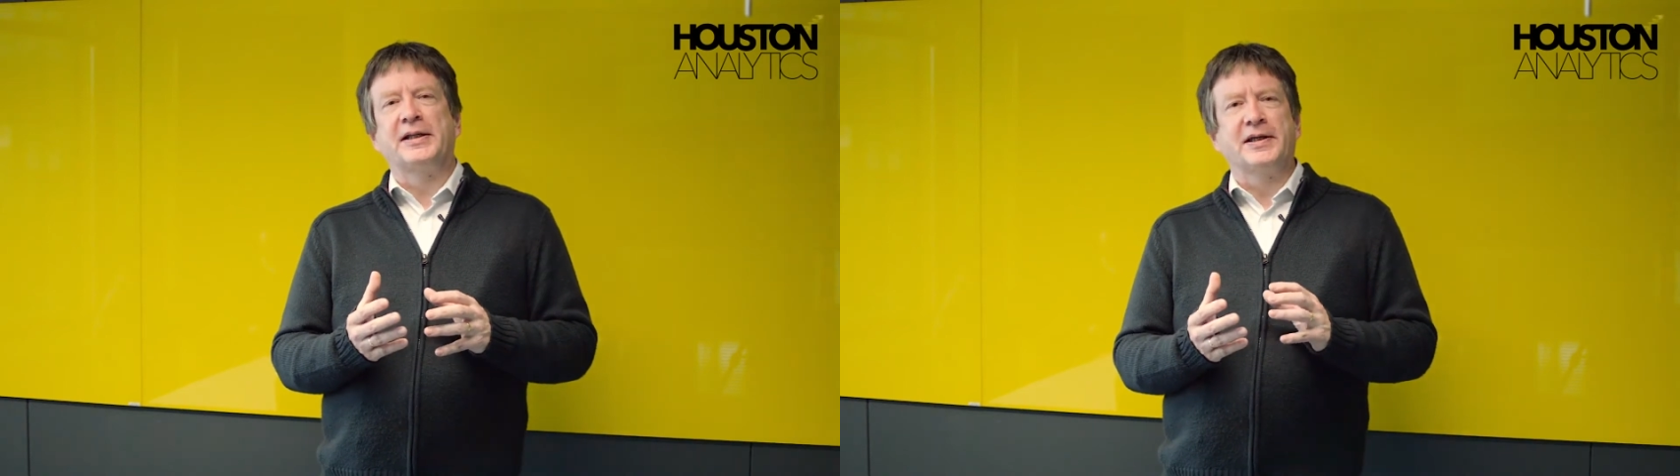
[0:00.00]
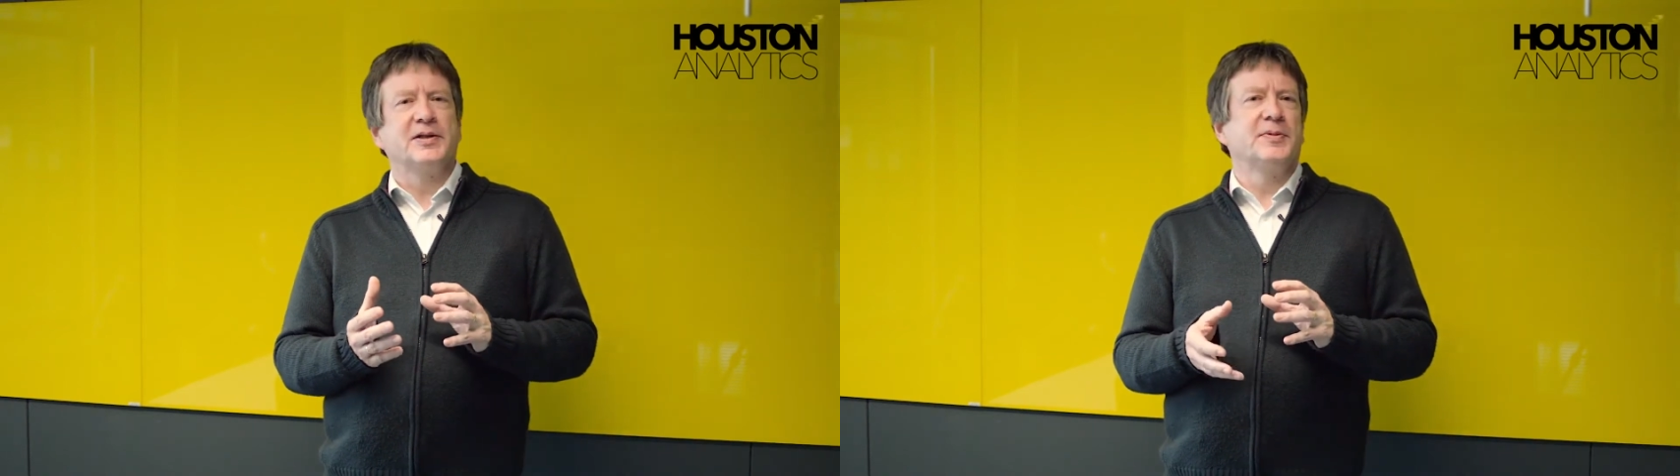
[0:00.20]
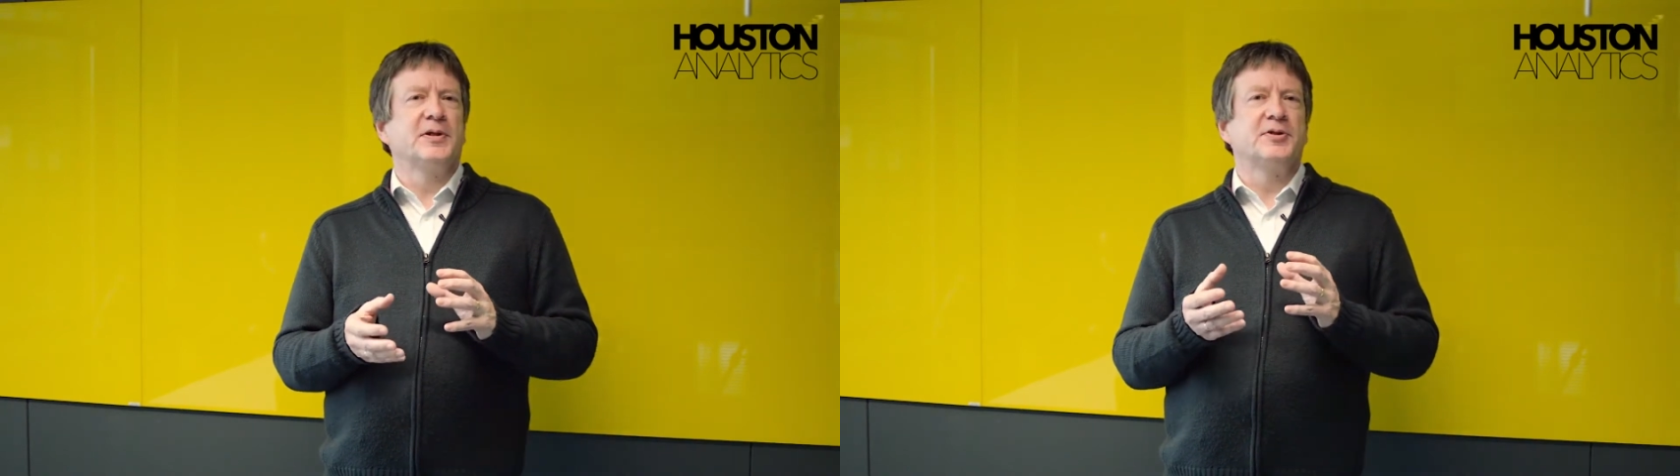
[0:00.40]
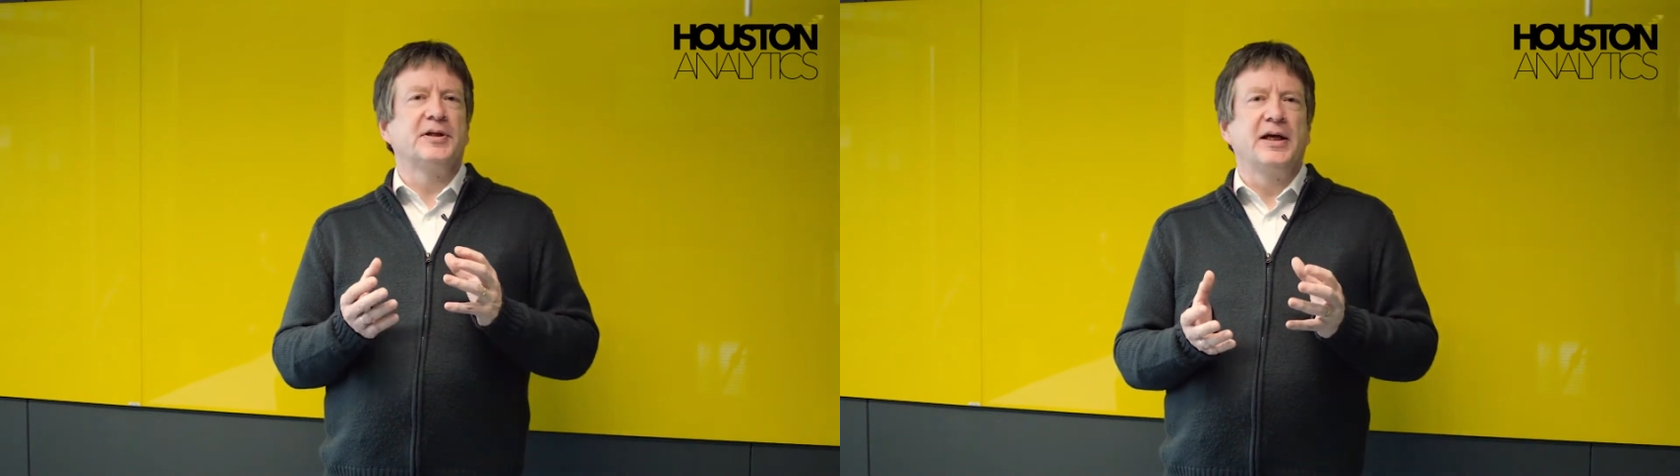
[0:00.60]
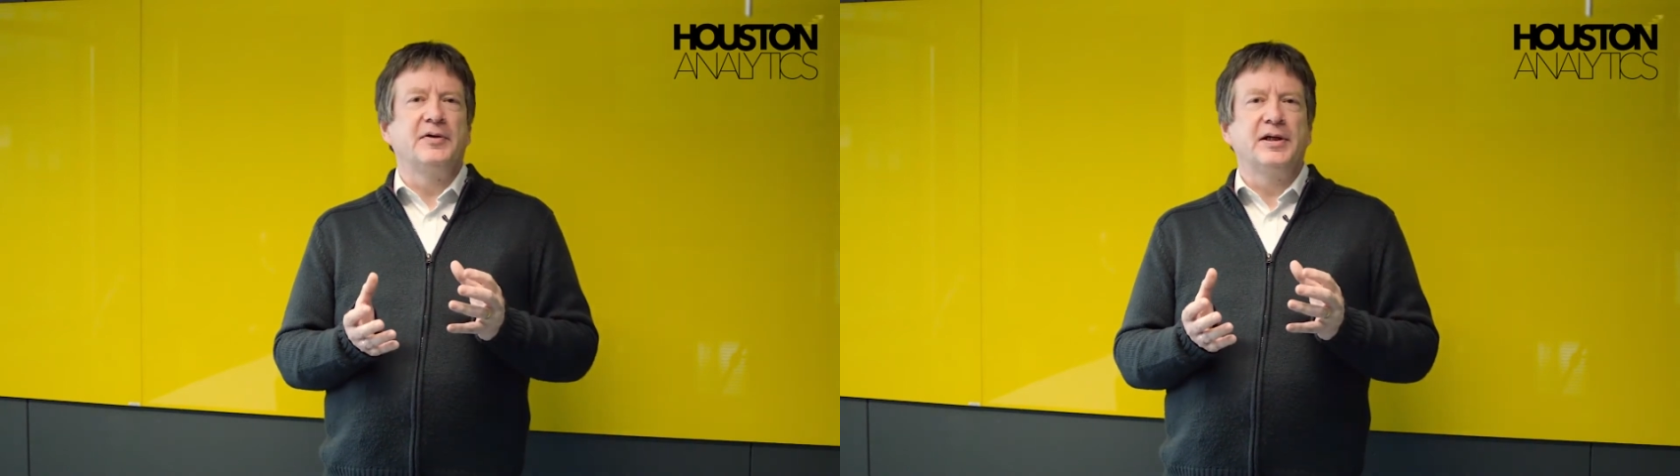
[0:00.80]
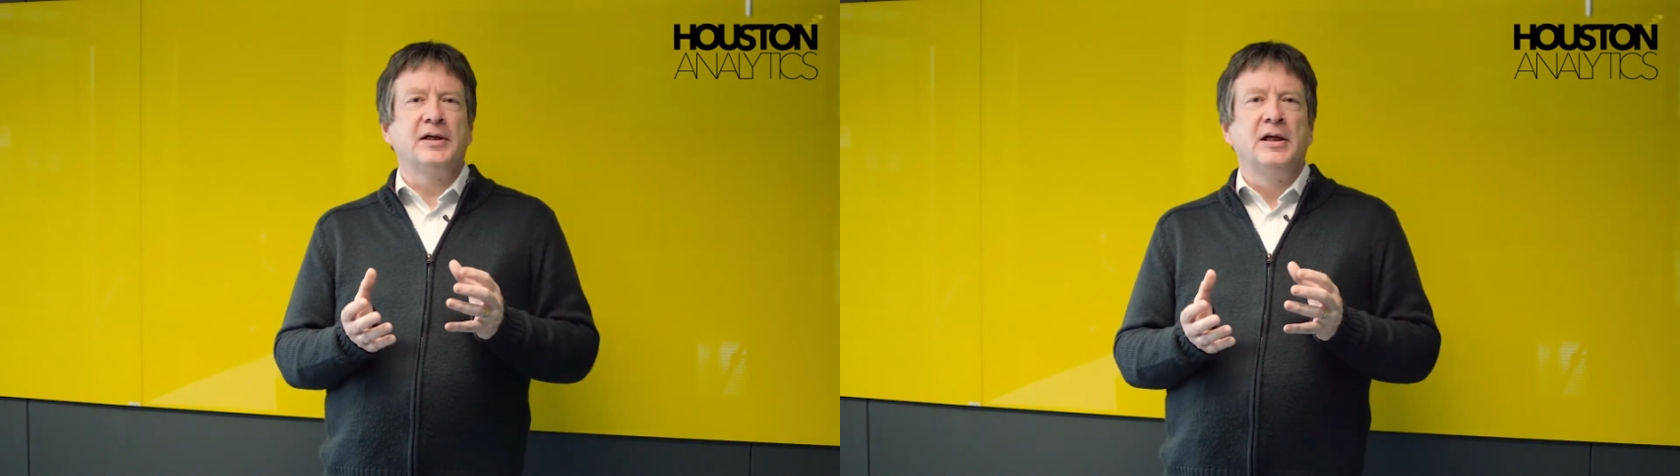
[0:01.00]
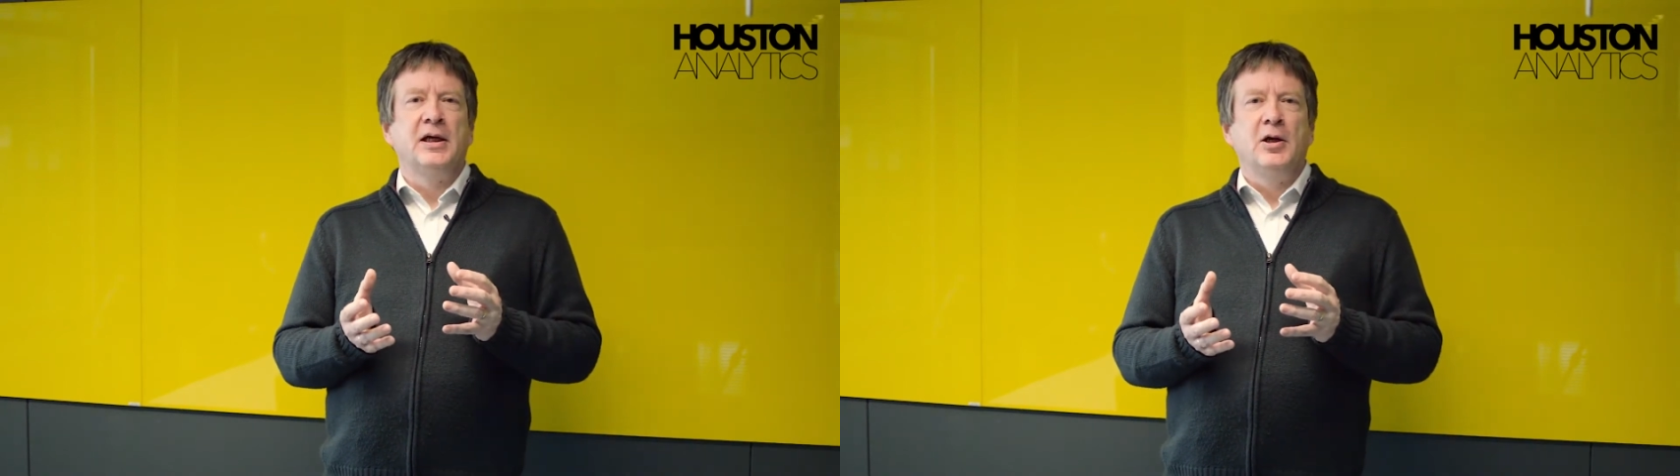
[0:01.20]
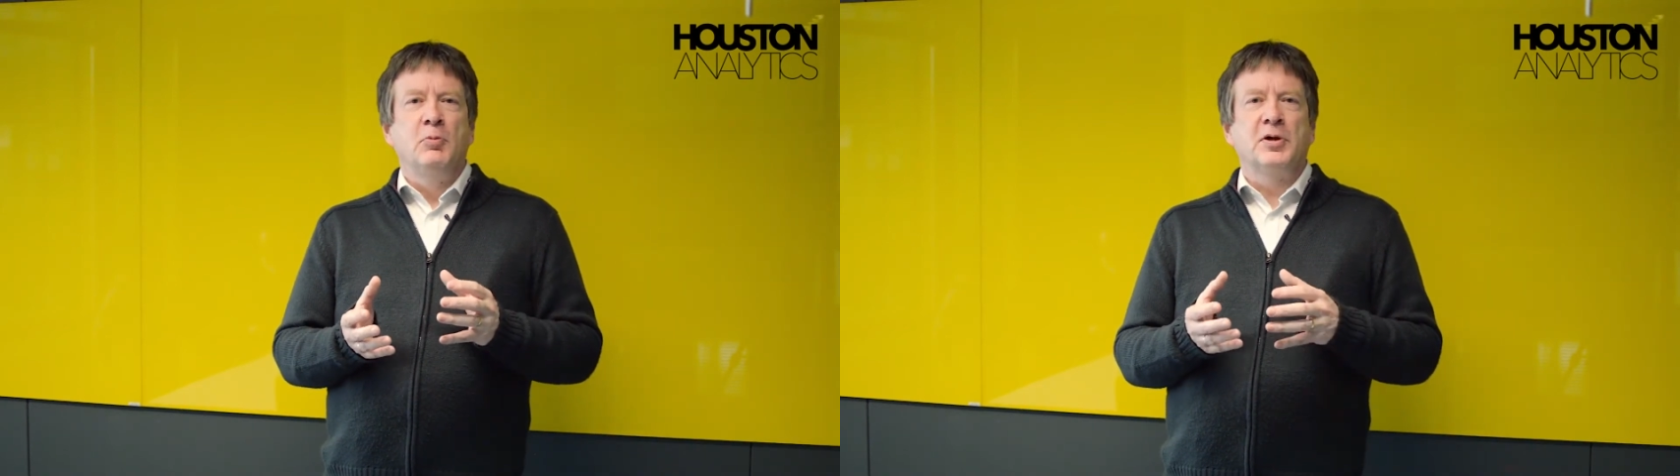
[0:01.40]
in that emerging area
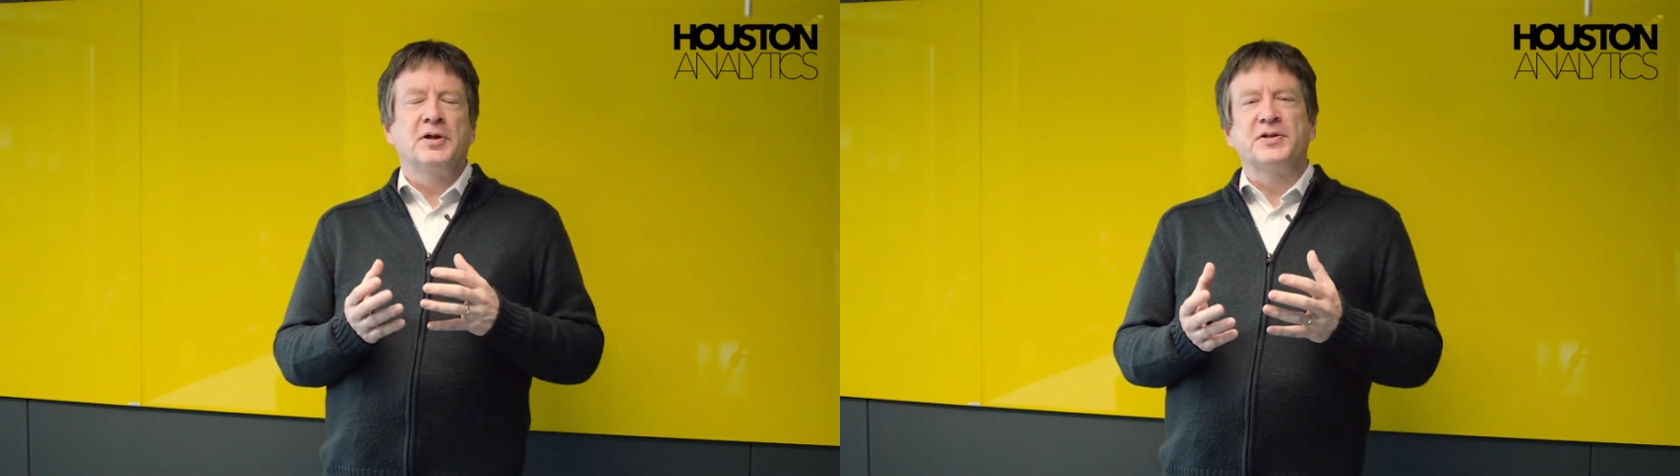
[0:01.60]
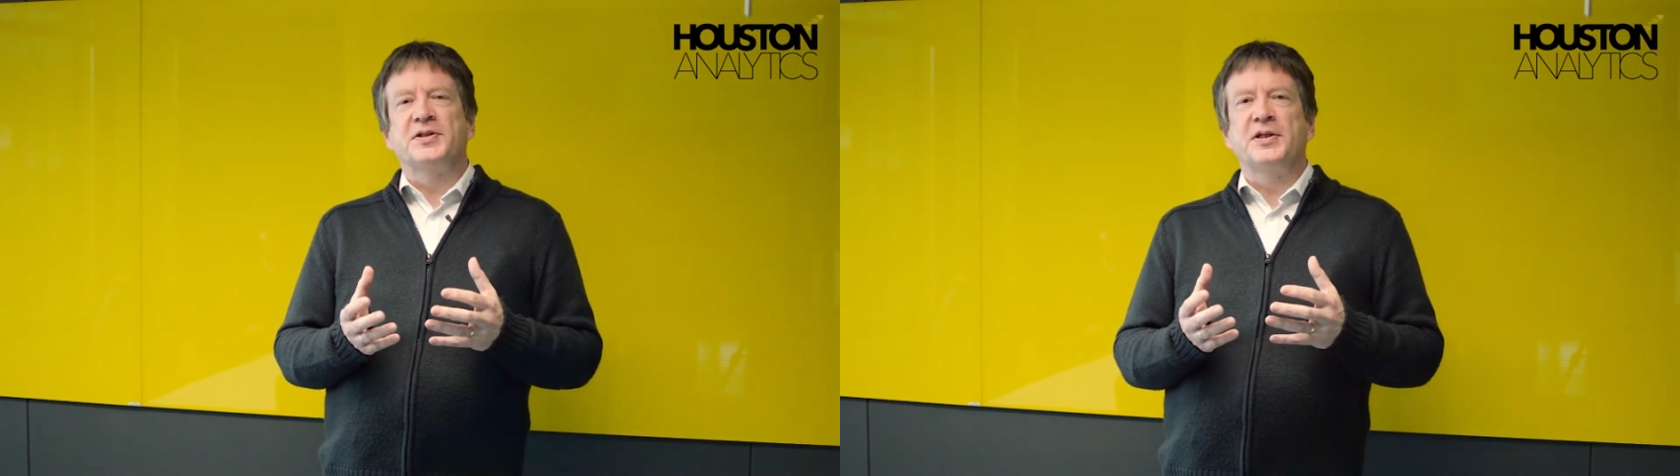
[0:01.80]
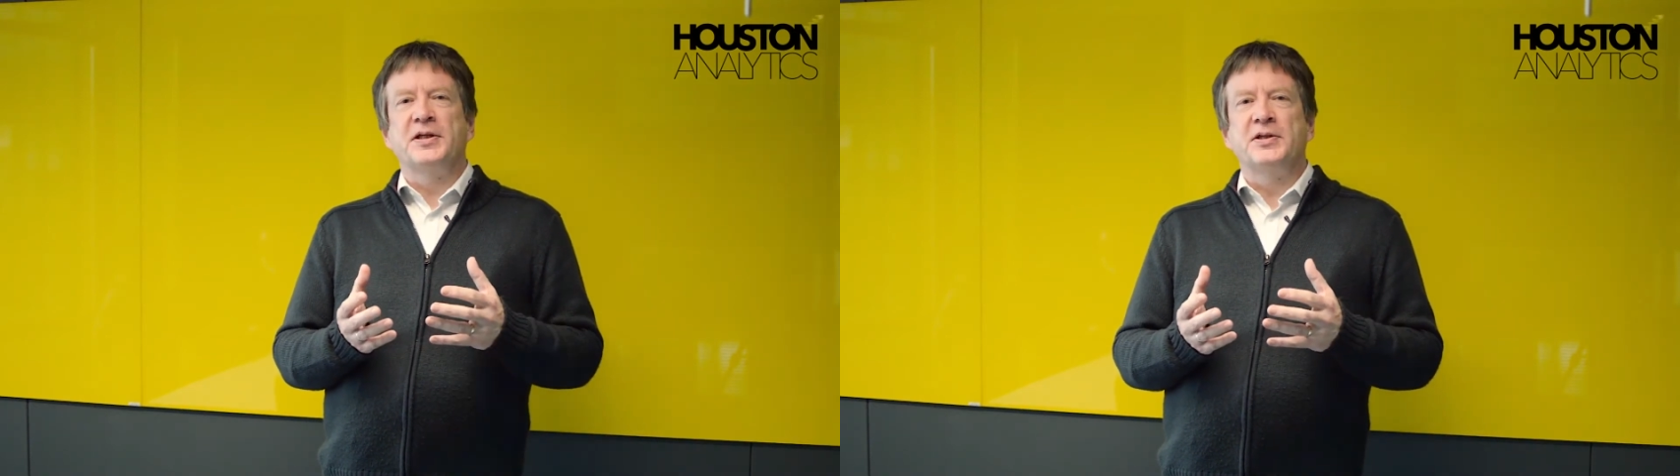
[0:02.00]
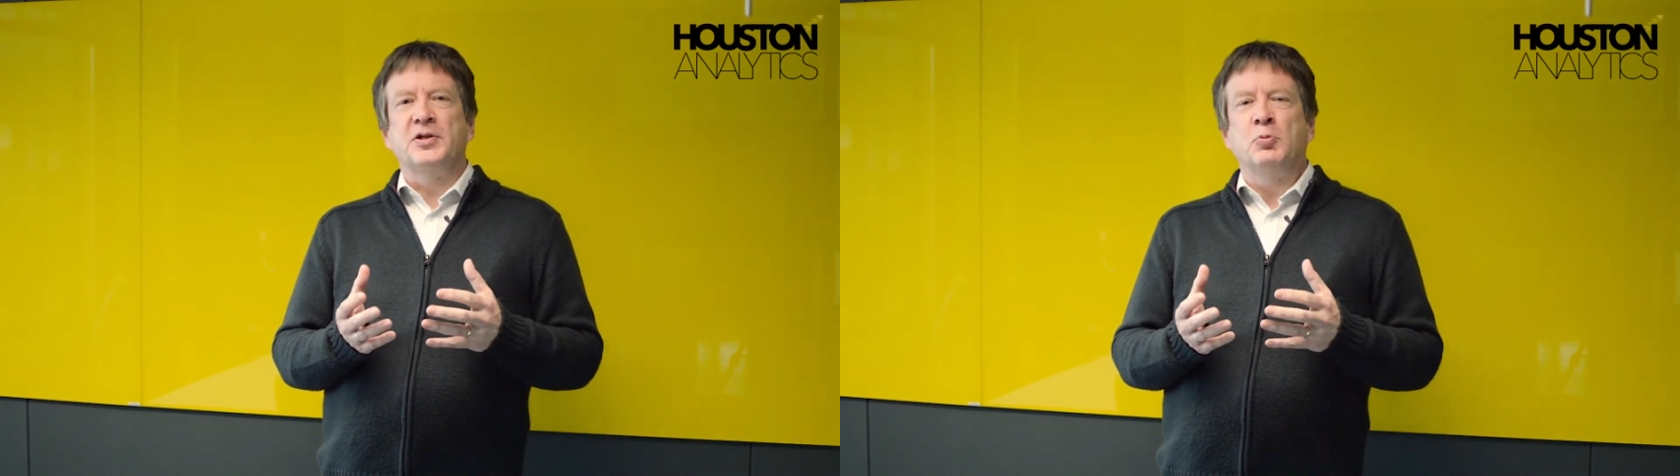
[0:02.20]
were concerned,